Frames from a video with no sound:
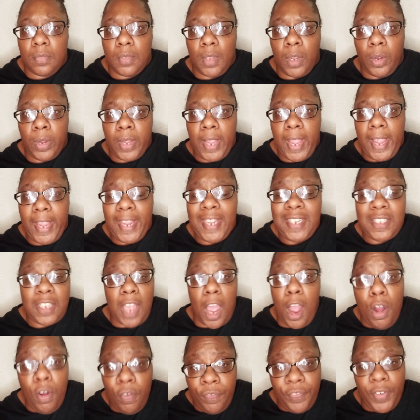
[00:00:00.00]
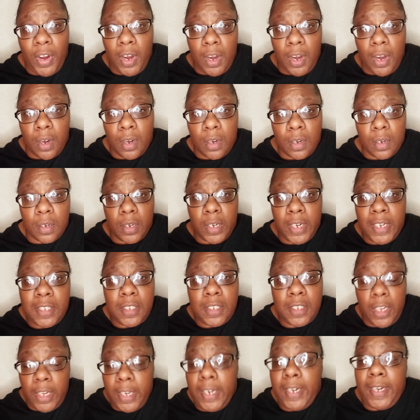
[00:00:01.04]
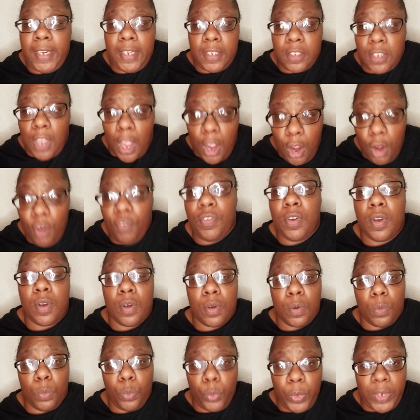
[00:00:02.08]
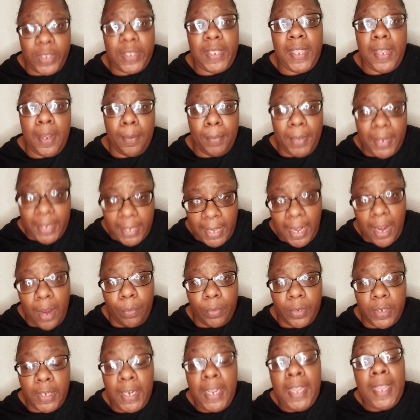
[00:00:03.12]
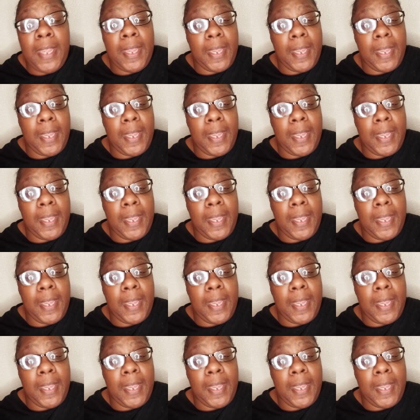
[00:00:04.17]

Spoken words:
okay, it's over. It is over with him and Karen.